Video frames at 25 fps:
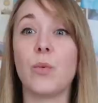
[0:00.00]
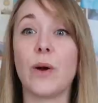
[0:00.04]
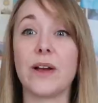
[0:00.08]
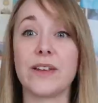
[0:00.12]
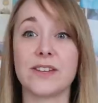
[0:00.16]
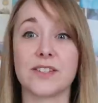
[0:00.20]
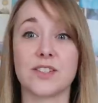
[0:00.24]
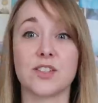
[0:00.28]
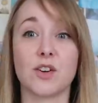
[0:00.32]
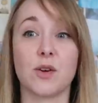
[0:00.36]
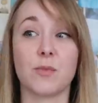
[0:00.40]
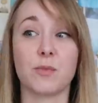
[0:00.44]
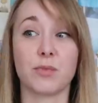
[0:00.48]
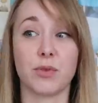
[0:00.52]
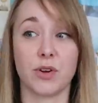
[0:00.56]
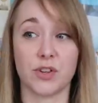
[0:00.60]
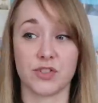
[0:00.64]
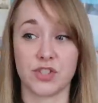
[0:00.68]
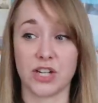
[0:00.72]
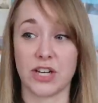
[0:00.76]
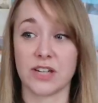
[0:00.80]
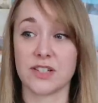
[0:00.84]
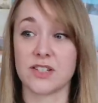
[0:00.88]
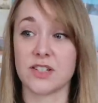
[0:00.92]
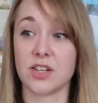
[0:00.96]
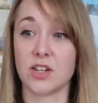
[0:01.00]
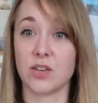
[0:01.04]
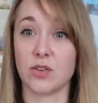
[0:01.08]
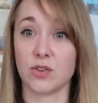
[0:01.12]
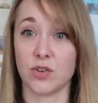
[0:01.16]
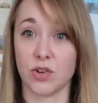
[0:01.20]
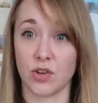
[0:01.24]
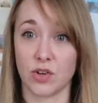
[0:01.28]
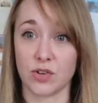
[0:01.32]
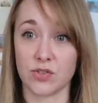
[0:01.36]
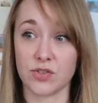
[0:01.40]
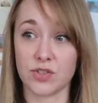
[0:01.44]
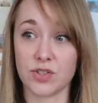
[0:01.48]
waste it on projects that you're
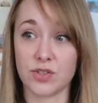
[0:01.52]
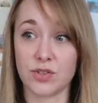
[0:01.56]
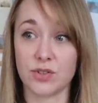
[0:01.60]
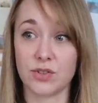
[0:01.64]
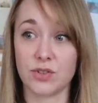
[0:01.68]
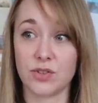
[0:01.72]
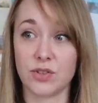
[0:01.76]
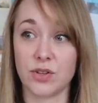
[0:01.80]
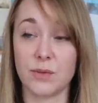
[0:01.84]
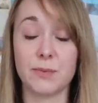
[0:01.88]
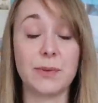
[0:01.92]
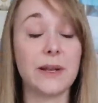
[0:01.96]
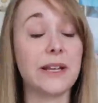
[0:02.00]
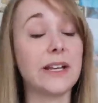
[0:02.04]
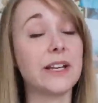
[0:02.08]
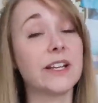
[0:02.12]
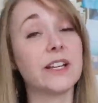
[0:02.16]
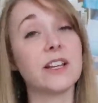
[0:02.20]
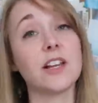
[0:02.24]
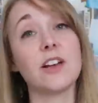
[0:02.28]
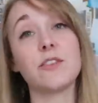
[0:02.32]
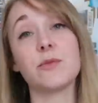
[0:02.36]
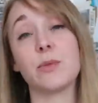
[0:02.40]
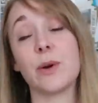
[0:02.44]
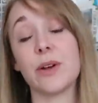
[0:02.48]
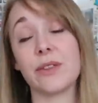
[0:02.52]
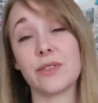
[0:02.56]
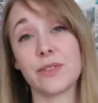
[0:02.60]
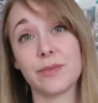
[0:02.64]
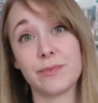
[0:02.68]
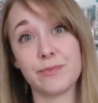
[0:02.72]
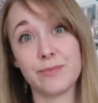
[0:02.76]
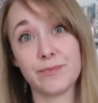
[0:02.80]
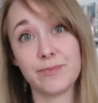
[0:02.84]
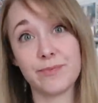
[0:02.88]
not completely in love with.